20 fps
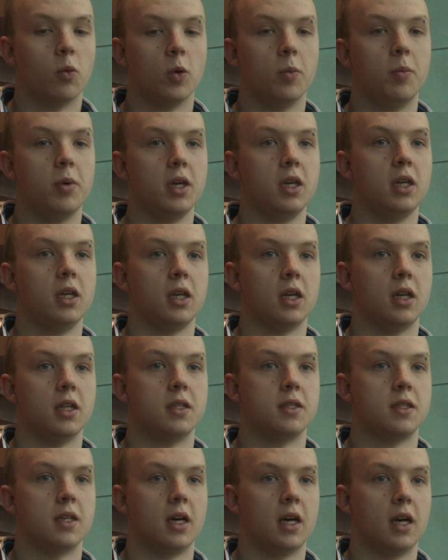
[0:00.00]
would be,
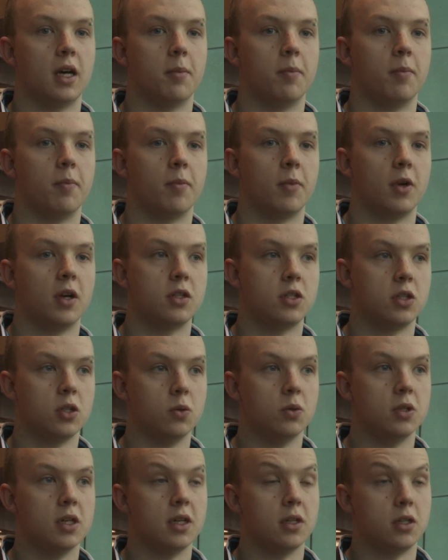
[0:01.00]
it's a
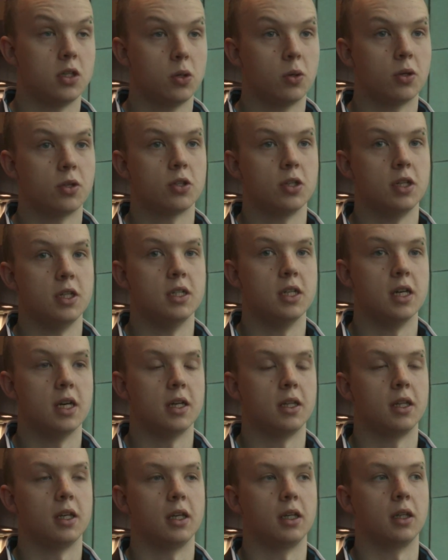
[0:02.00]
two or three
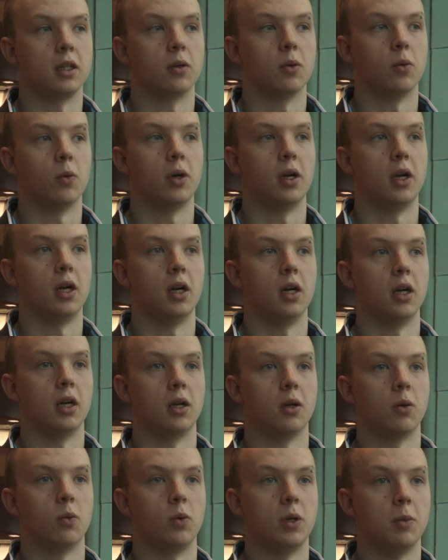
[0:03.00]
day thing
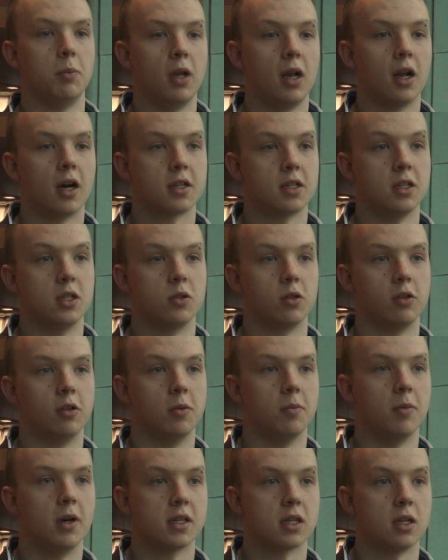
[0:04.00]
where we'd be locked into a
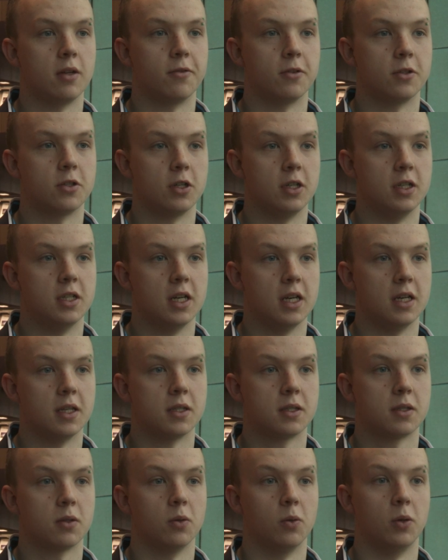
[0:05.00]
room basically for 3
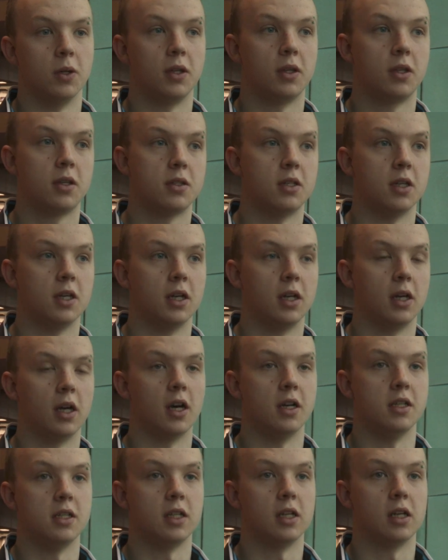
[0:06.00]
days with the
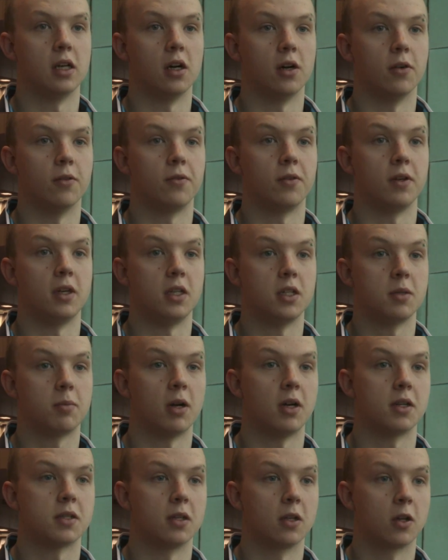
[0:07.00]
idea of each
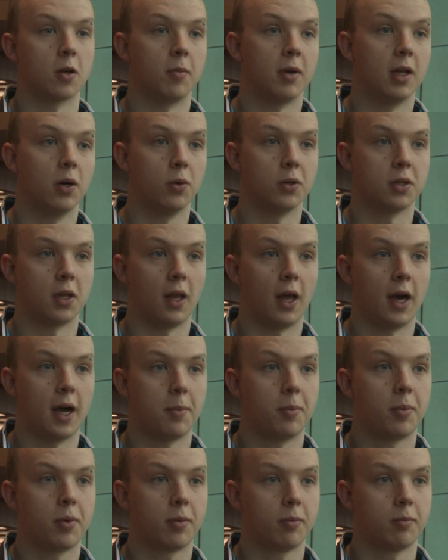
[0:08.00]
person coming out with an
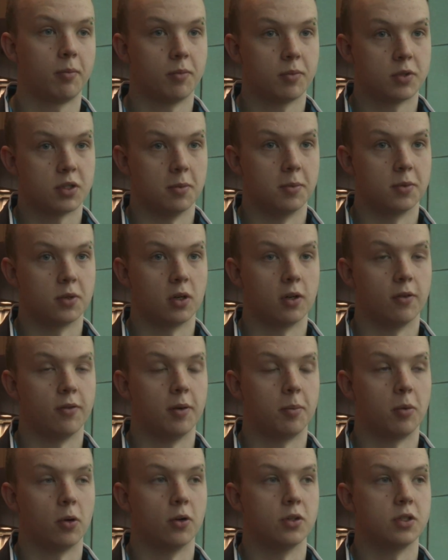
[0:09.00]
app, some sort of
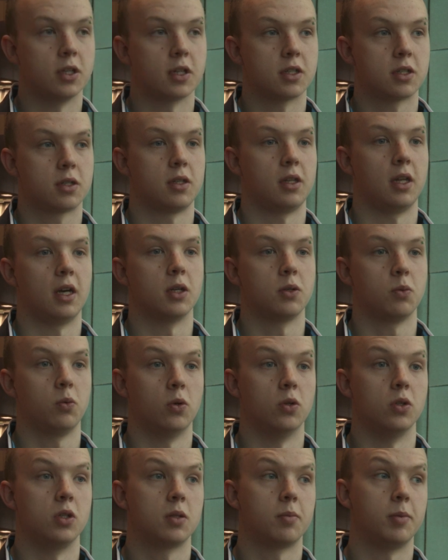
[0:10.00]
a project that
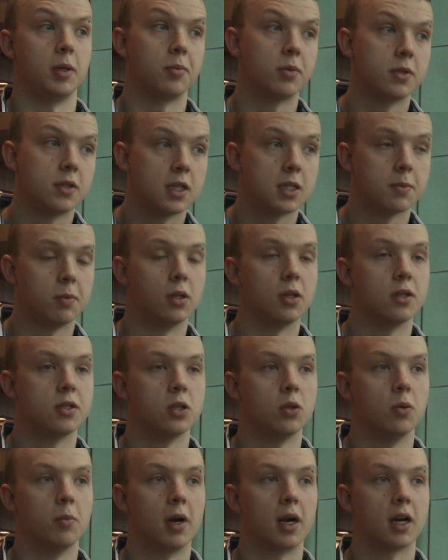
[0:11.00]
would be presentable
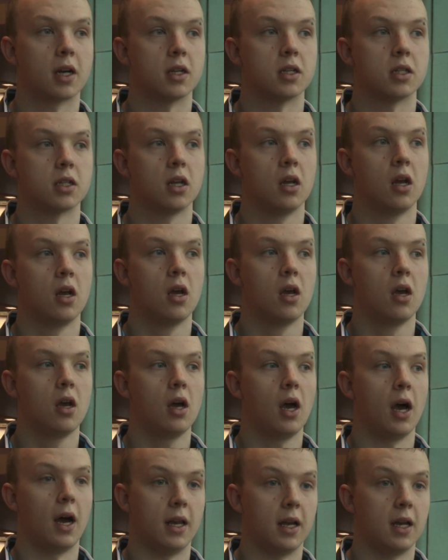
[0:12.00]
to the market
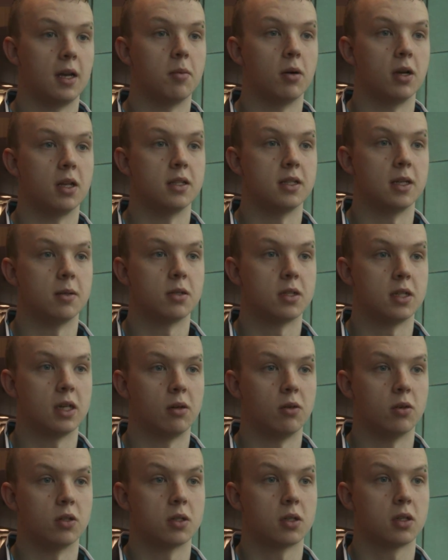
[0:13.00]
and anybody's able to
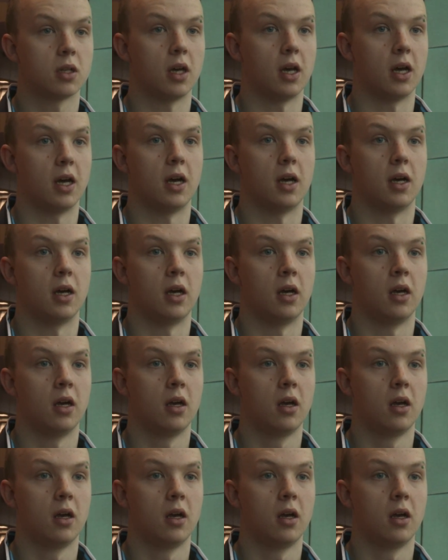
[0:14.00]
download.